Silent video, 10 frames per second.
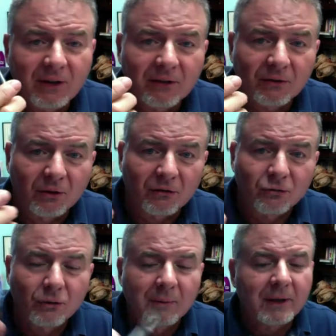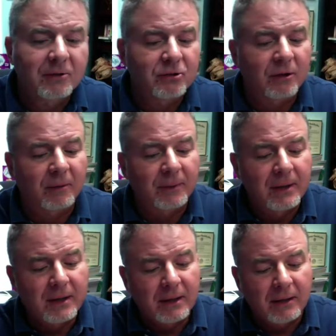things are extremely sharp.
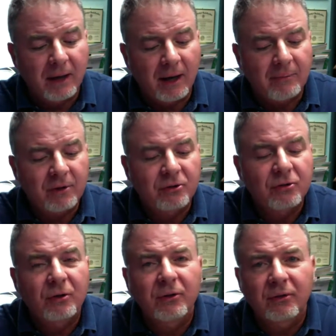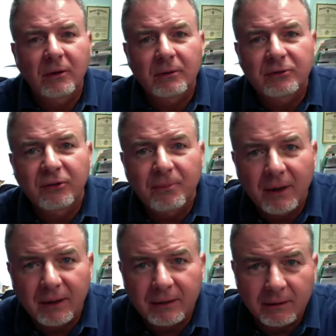Now, I'm going to show you as close as
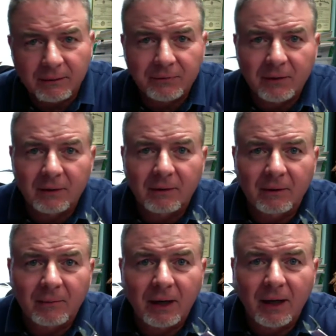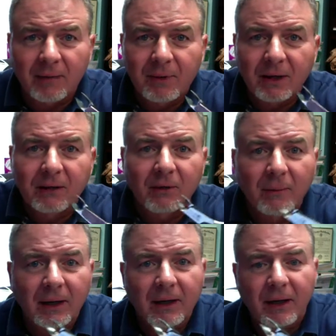my on my iMac here,
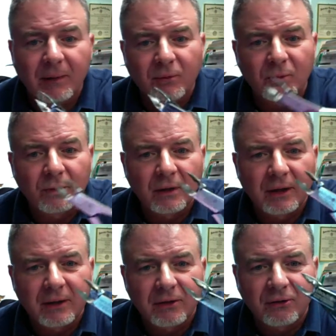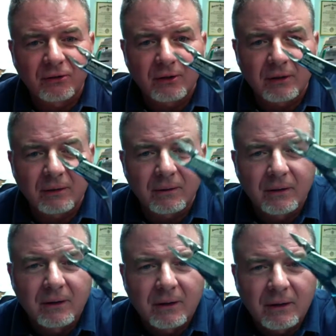my camera will allow you to see here.
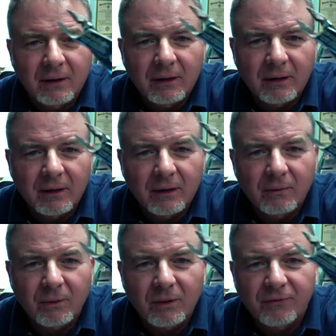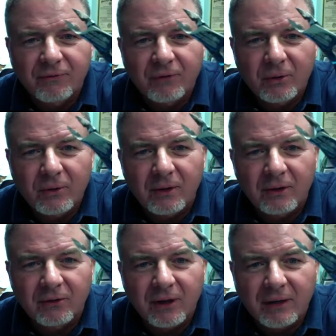Will it
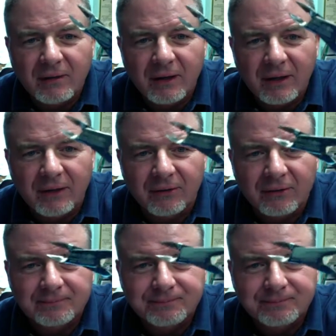focus? It does.